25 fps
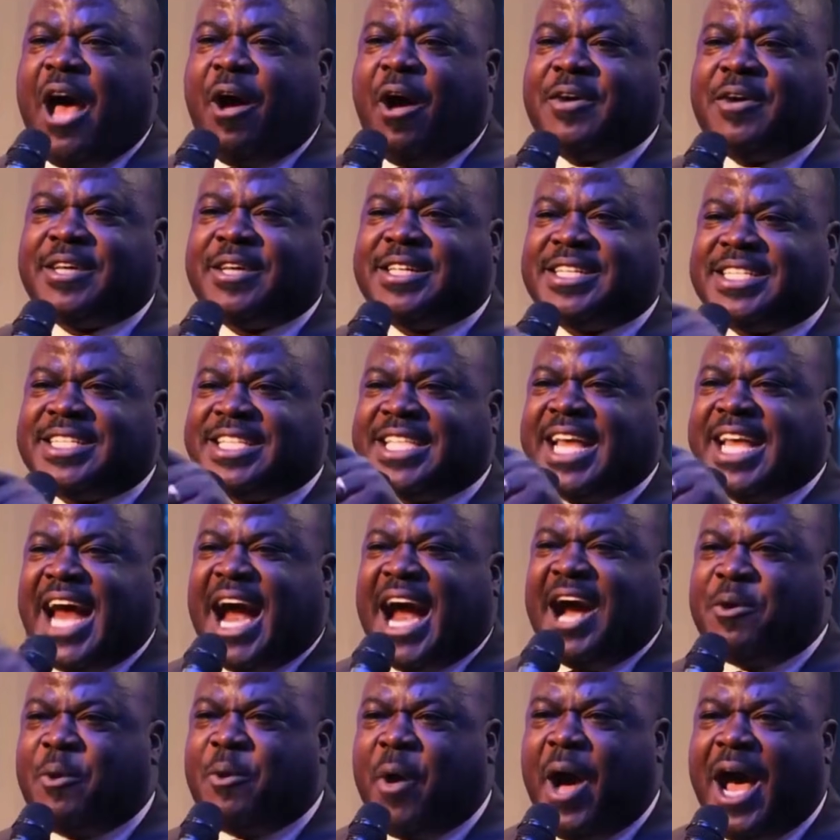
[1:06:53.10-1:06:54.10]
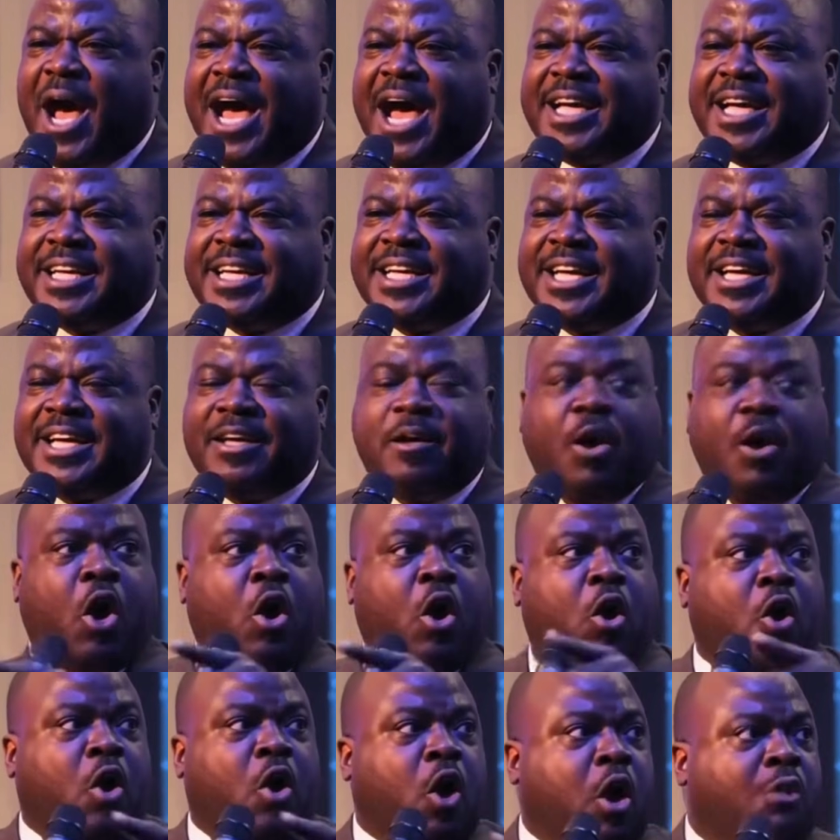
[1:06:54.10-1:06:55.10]
Next to that is my real estate
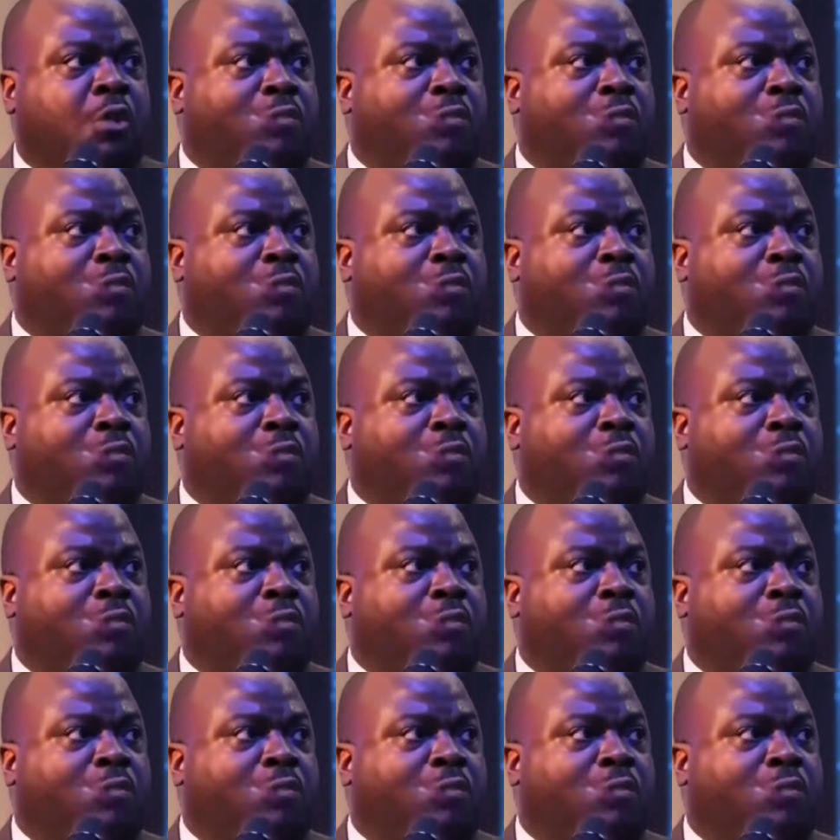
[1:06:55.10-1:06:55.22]
portfolio,